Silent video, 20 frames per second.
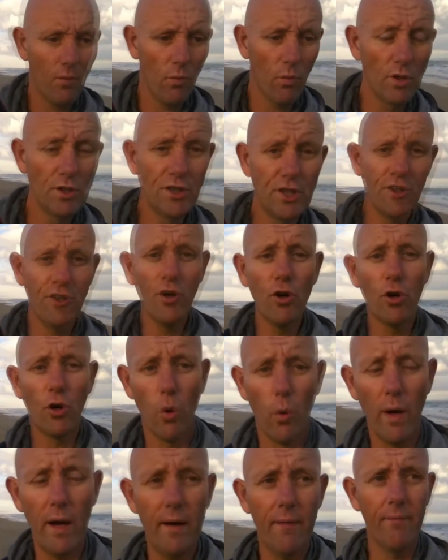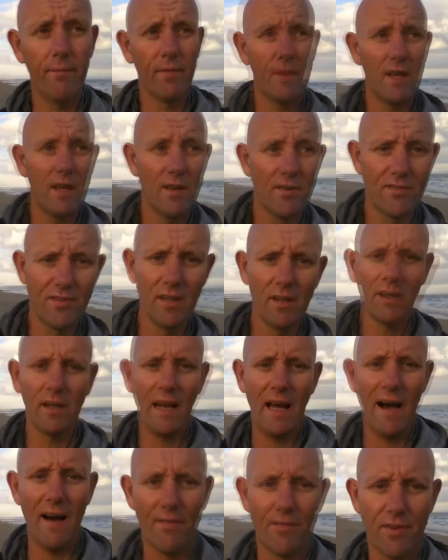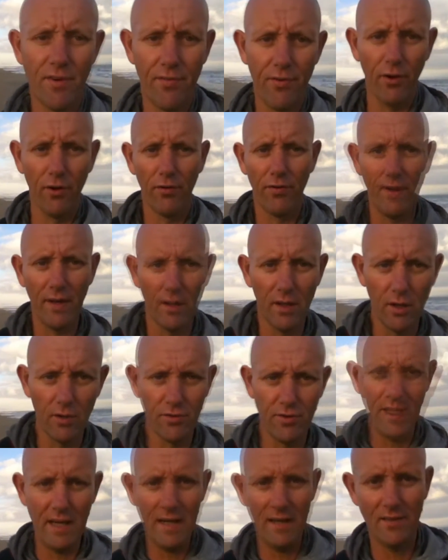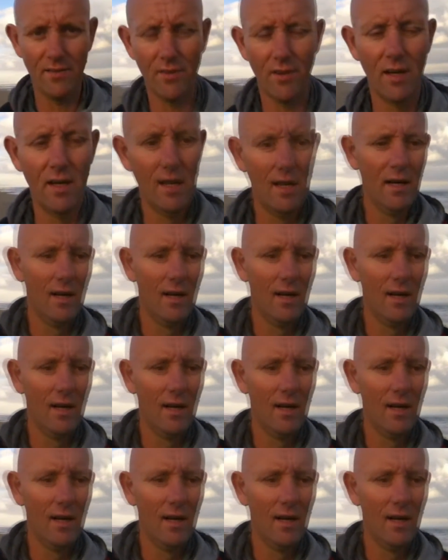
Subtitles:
once you do quit, you're still going to have to fulfill those needs.